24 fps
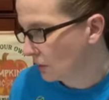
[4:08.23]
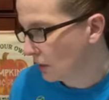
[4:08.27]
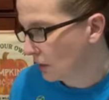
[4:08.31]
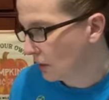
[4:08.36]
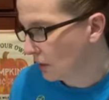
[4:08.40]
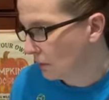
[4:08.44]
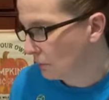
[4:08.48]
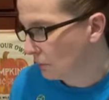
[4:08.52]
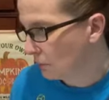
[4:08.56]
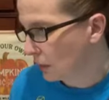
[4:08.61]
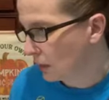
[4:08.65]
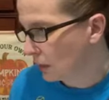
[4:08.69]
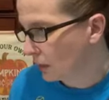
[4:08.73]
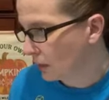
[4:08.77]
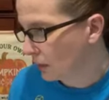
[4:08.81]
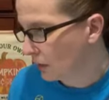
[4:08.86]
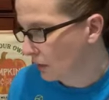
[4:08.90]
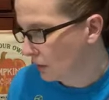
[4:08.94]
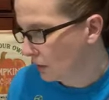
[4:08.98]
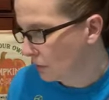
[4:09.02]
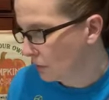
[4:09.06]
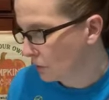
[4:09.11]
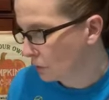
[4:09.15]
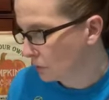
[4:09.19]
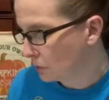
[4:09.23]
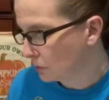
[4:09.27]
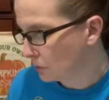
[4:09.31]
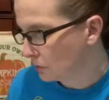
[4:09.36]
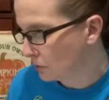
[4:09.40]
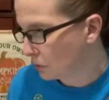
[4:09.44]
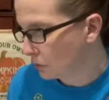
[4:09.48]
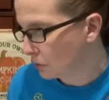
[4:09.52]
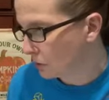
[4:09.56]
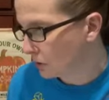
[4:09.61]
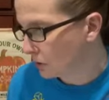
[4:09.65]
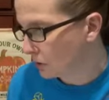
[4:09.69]
down my heater
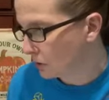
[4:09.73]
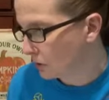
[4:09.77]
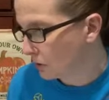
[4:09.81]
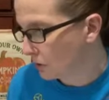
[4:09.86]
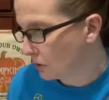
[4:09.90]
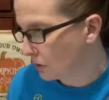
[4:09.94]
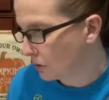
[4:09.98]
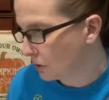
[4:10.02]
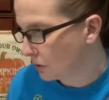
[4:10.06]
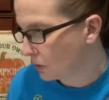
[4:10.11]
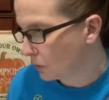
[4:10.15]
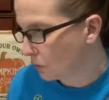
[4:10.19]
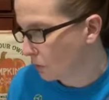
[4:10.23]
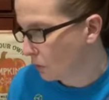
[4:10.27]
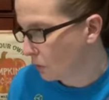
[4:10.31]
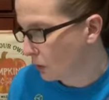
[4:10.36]
before starting.